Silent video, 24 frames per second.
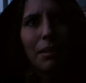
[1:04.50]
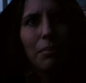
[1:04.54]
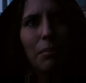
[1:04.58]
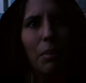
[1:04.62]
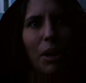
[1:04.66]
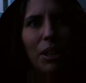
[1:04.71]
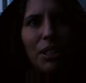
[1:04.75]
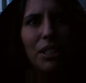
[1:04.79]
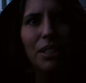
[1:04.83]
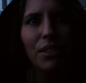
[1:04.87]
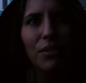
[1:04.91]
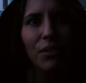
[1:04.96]

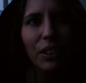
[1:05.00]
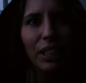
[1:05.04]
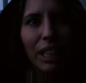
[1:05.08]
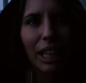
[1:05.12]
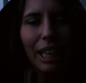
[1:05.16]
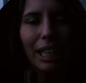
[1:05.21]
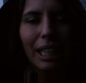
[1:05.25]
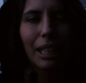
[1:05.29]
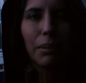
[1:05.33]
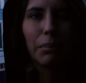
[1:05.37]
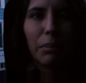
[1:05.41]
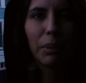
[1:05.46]

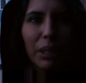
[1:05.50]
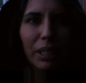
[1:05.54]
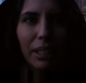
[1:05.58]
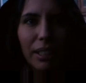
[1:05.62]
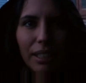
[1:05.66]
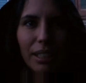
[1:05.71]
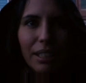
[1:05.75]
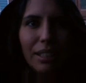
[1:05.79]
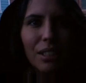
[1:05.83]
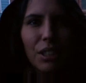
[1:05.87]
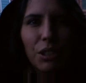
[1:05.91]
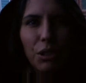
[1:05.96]
pontificating, but
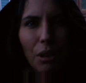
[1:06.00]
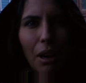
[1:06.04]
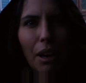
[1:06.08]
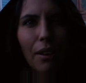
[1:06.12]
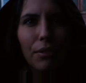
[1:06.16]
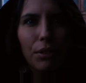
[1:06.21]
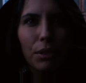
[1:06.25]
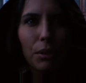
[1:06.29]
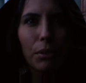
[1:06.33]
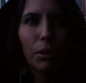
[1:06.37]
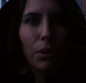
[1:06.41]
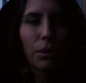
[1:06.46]
to
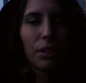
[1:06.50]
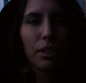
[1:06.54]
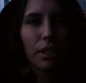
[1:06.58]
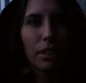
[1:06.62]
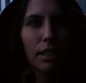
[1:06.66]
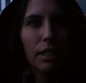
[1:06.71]
drive towards